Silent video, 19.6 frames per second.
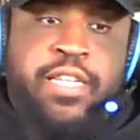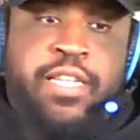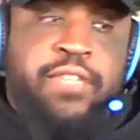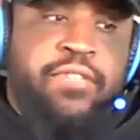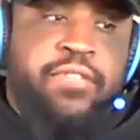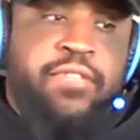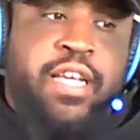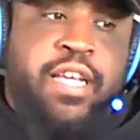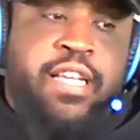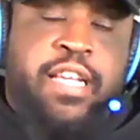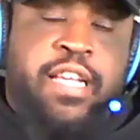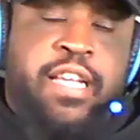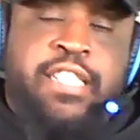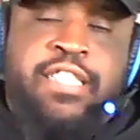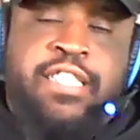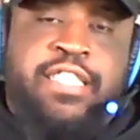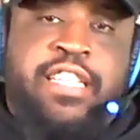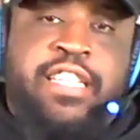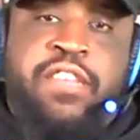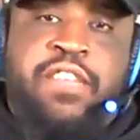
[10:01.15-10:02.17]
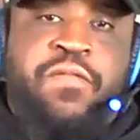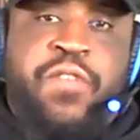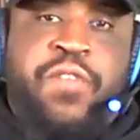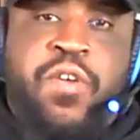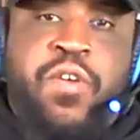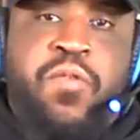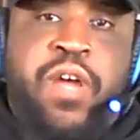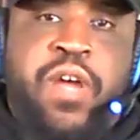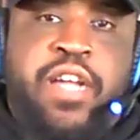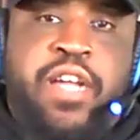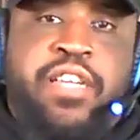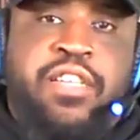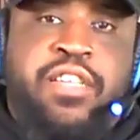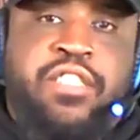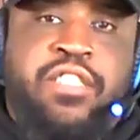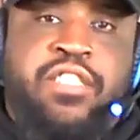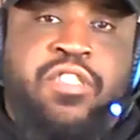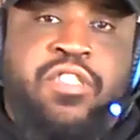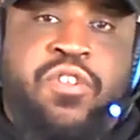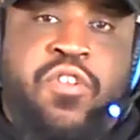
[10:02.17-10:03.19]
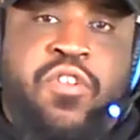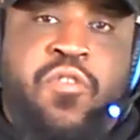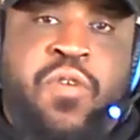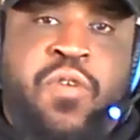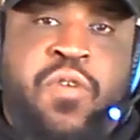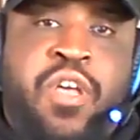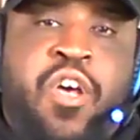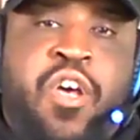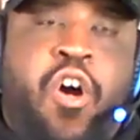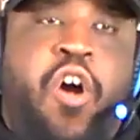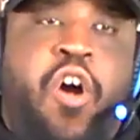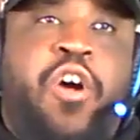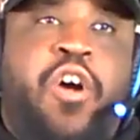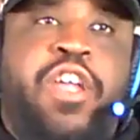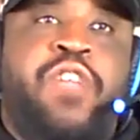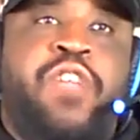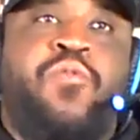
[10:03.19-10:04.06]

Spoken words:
He was like, it just didn't feel right because, all he